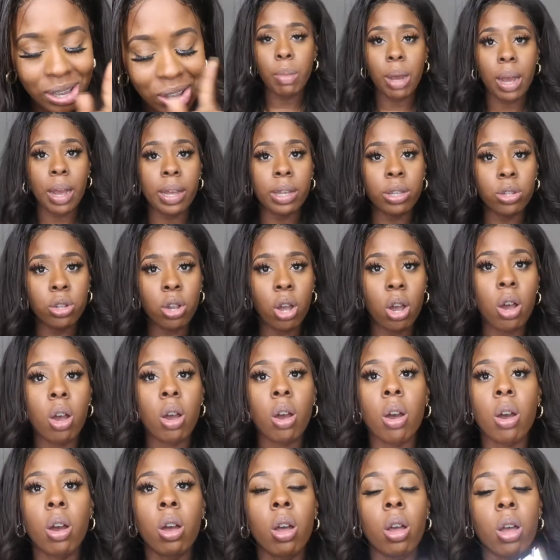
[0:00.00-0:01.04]
Mind
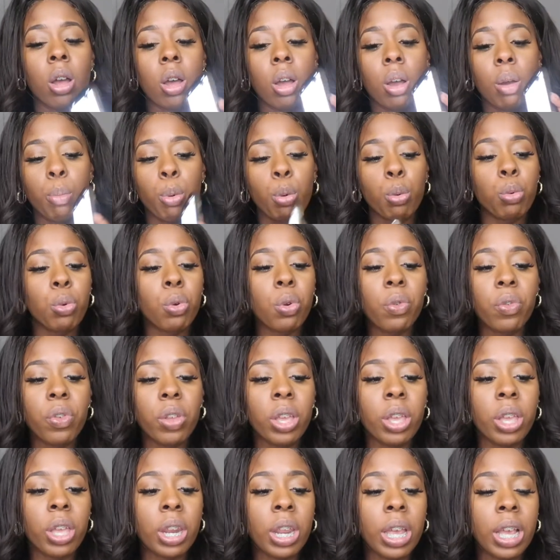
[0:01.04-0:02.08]
y'all,
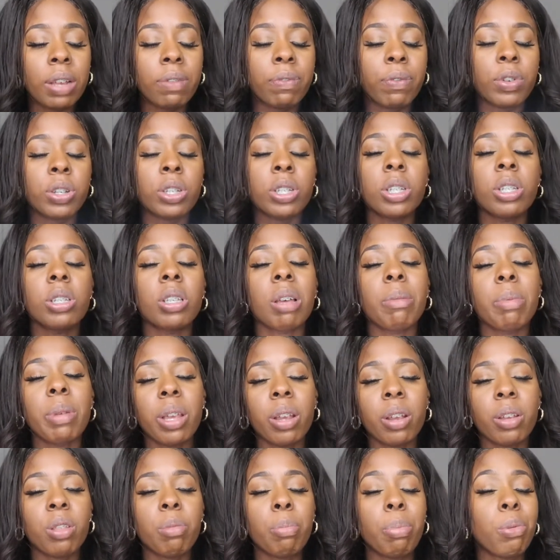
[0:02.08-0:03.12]
Peruvian, for she's heavy
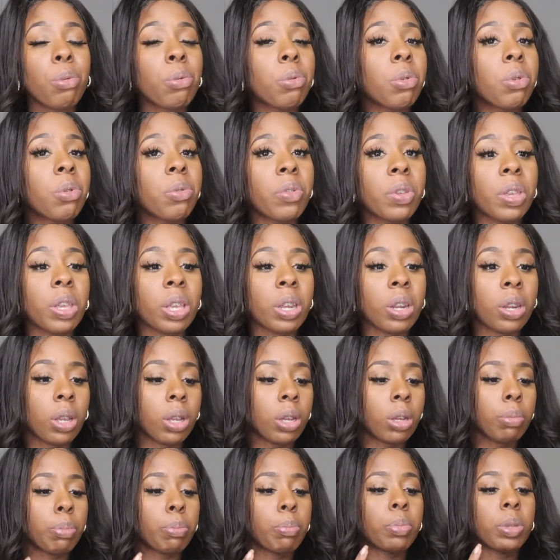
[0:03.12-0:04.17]
hair, the Peruvian
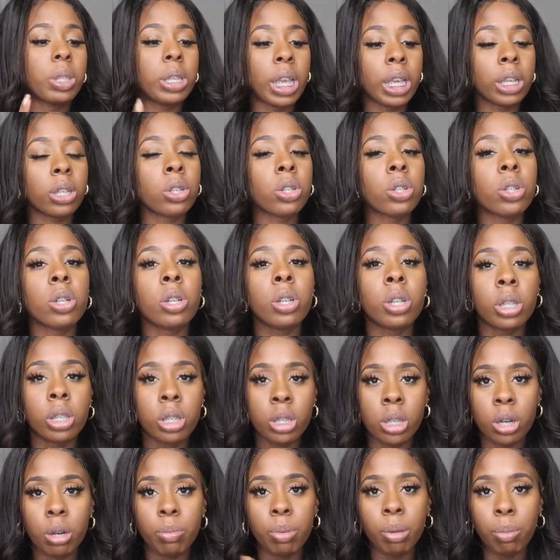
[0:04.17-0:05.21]
texture is
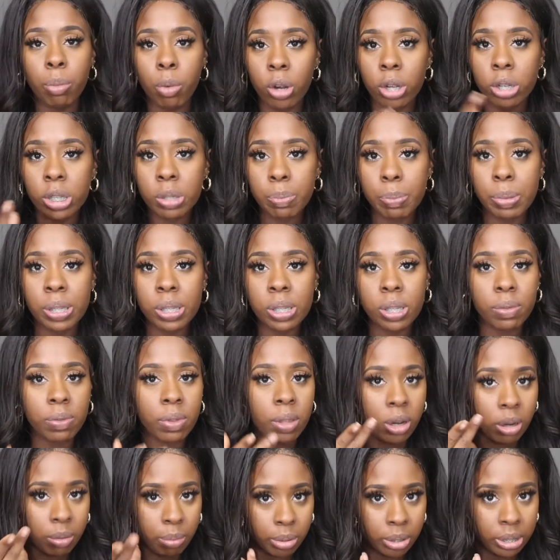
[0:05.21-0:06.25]
gonna be more expensive
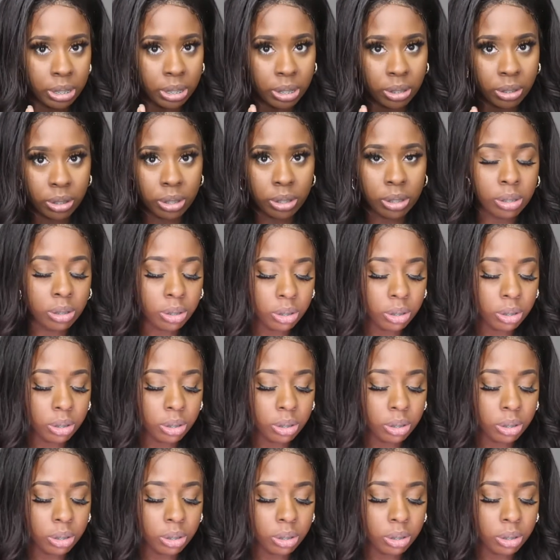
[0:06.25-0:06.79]
than the Brazilian.